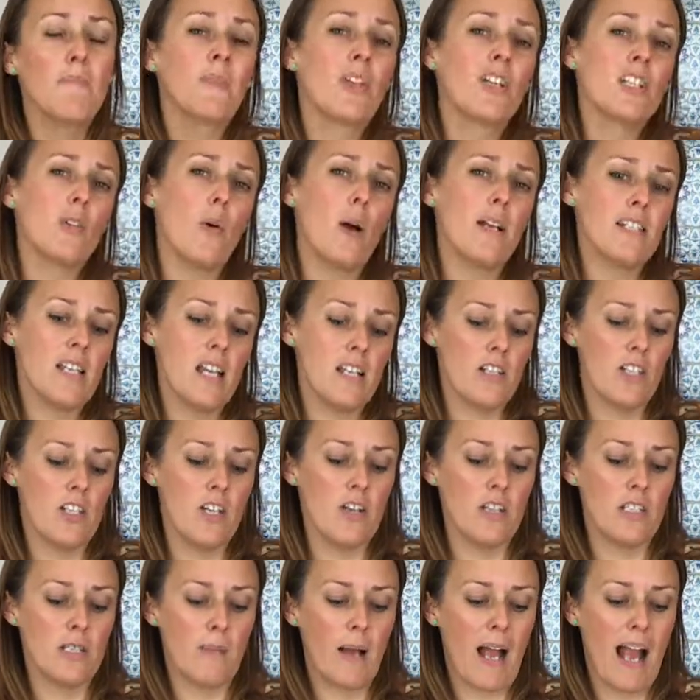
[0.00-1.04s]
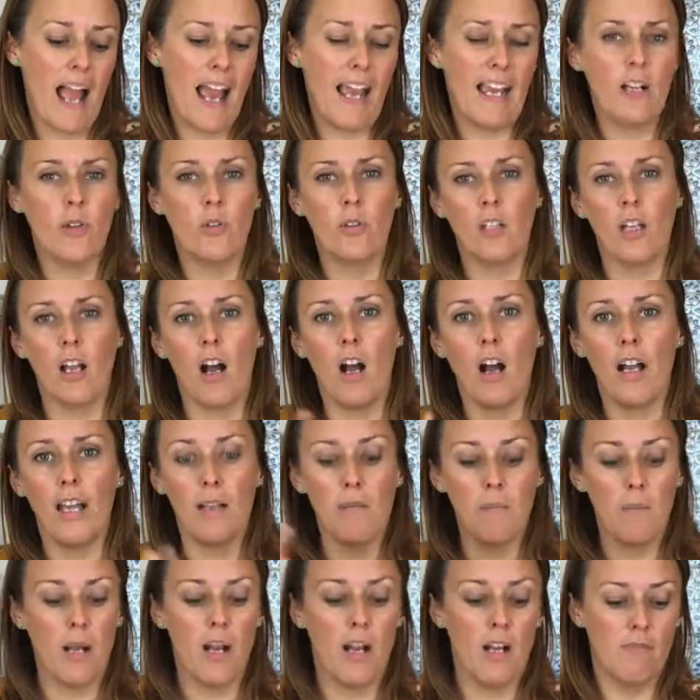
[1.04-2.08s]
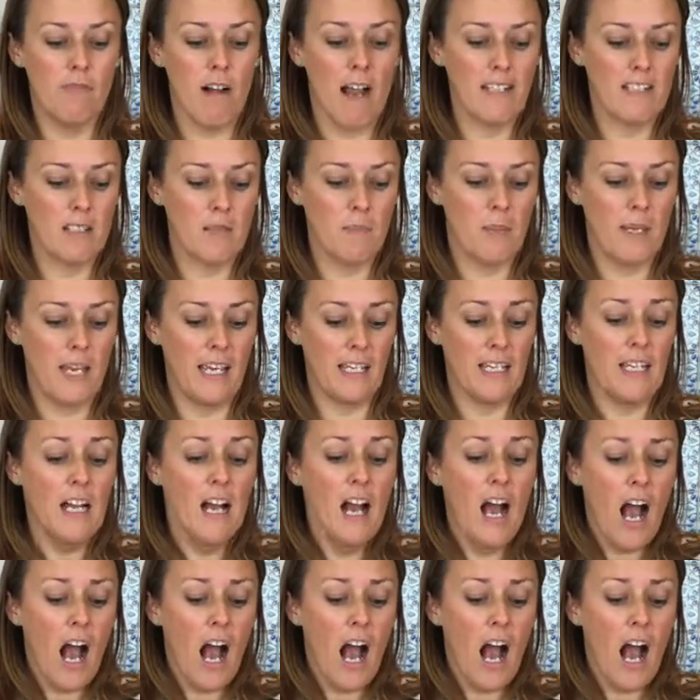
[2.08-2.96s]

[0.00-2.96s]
So I tend to use about 8 or 9 per recipe.